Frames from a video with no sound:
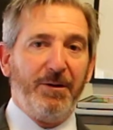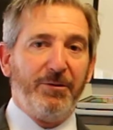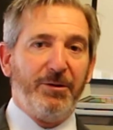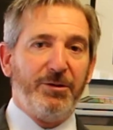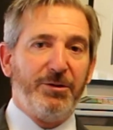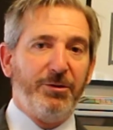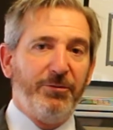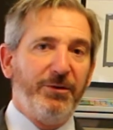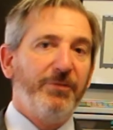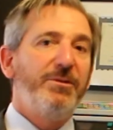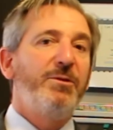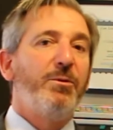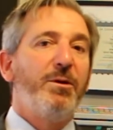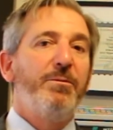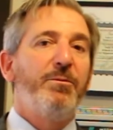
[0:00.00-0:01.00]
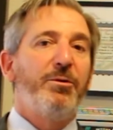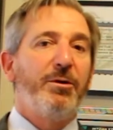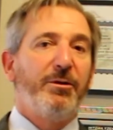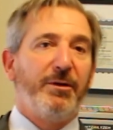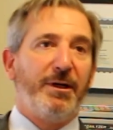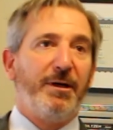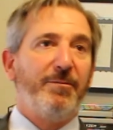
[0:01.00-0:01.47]
The 251
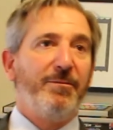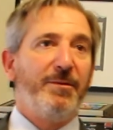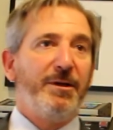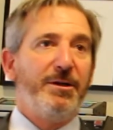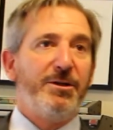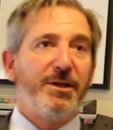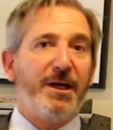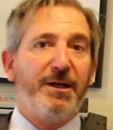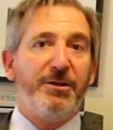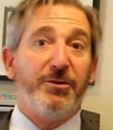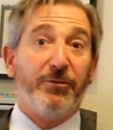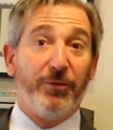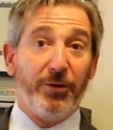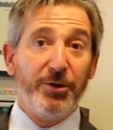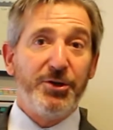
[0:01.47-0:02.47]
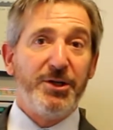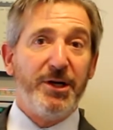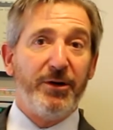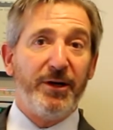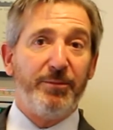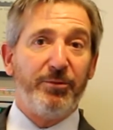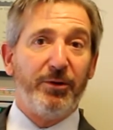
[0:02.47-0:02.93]
program is a
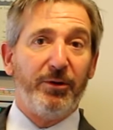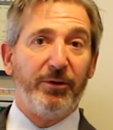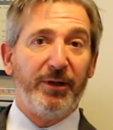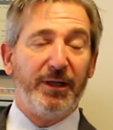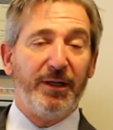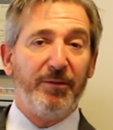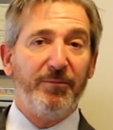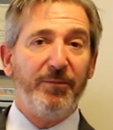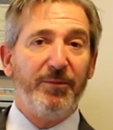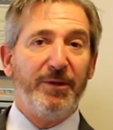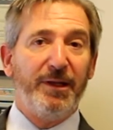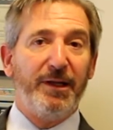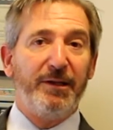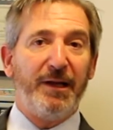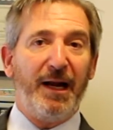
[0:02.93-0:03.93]
diversionary program that,